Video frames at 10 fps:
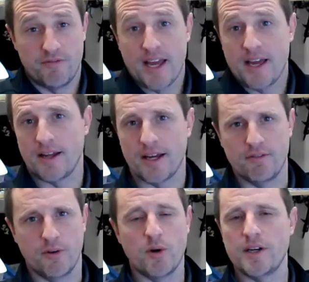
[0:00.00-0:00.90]
of a van. Like
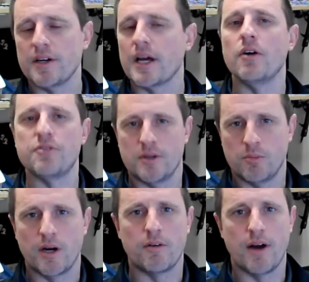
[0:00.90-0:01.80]
if we wanted to go
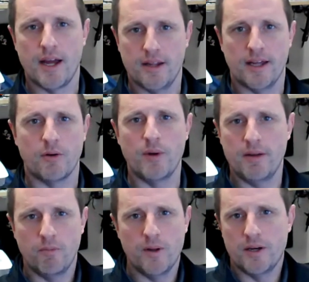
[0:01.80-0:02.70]
somewhere, right? Like
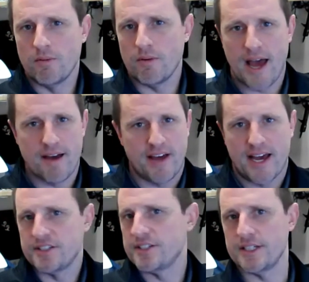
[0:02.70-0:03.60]
we don't have
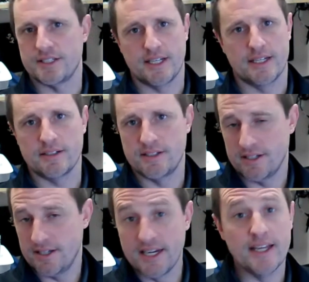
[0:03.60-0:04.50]
access
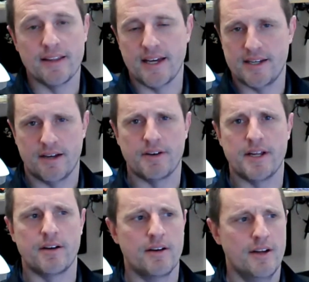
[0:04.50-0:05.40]
to any of that down
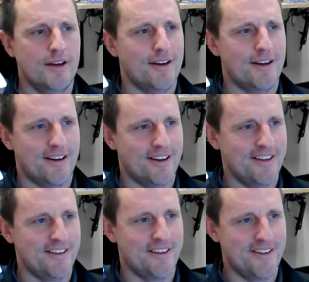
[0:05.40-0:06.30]
here.
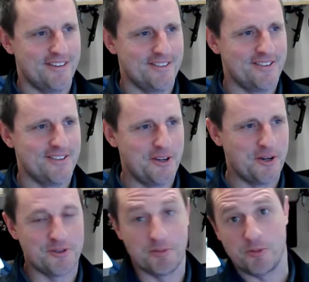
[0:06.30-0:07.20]
And then
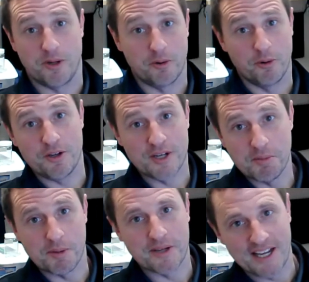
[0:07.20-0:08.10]
someone would be like, "Well, you
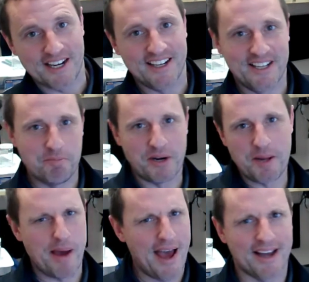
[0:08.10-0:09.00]
come up and get it and then
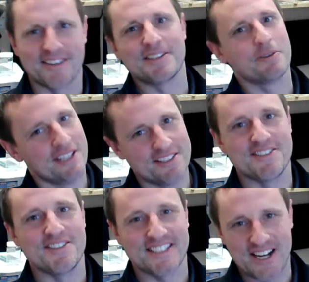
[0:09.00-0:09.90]
bring it back." It's like, well,
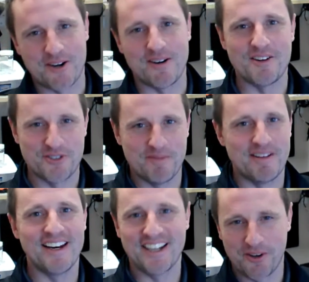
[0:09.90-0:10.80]
that's a 6 hour round trip.
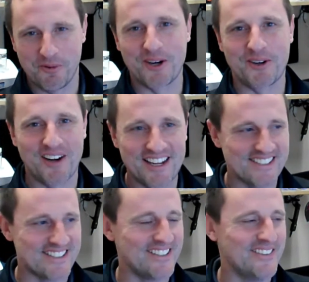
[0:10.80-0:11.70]
That ain't gonna work,
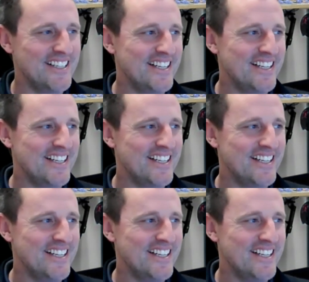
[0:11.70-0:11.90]
right? So,